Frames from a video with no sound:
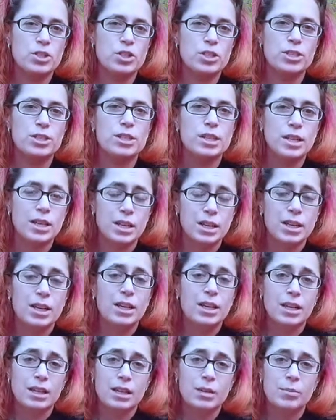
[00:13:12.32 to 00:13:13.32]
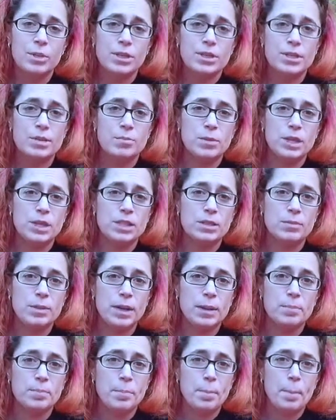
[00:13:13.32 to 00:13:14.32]
I'm here. I read it.
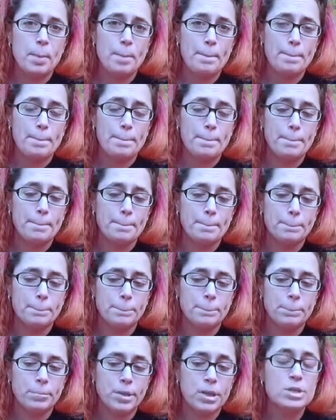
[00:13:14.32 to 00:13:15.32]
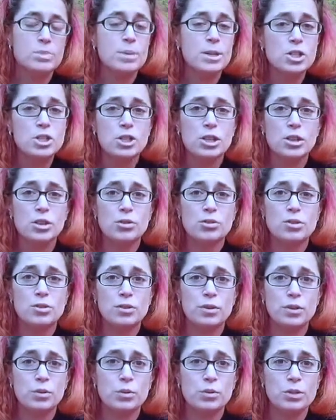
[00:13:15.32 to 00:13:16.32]
I have fewer than 50
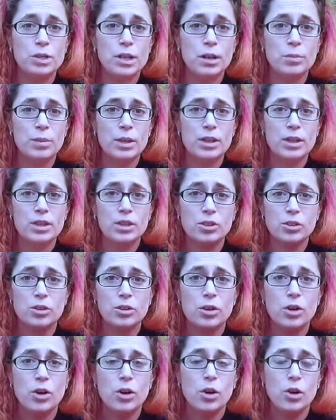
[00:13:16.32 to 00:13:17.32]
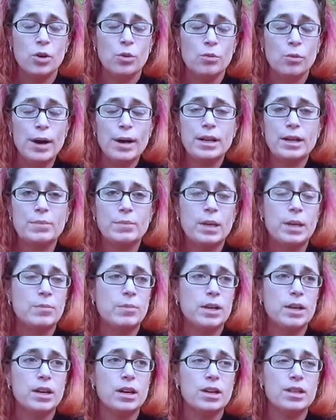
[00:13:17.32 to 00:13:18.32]
subscribers, so I don't get a lot of
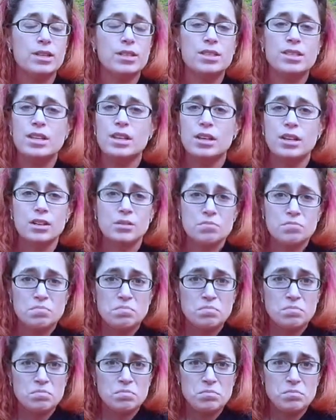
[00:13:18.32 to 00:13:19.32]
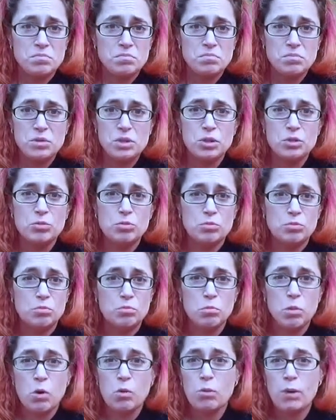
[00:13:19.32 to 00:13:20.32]
messages, so I actually take the time to read each and
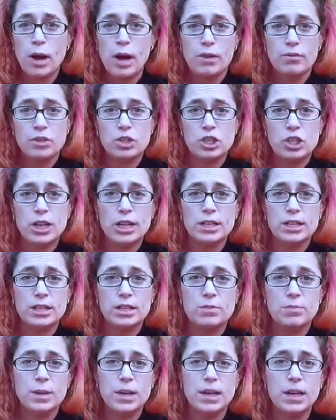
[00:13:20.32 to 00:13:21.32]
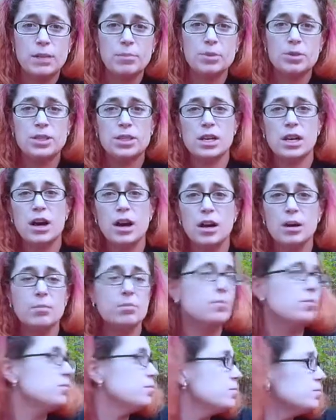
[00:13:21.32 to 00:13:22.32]
every one of your messages. They mean
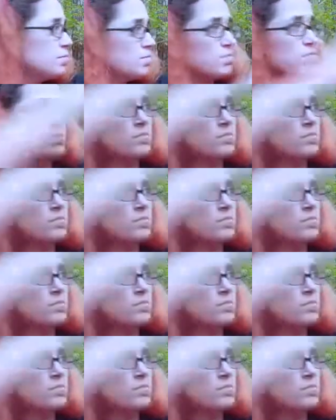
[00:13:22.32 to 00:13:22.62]
something to me.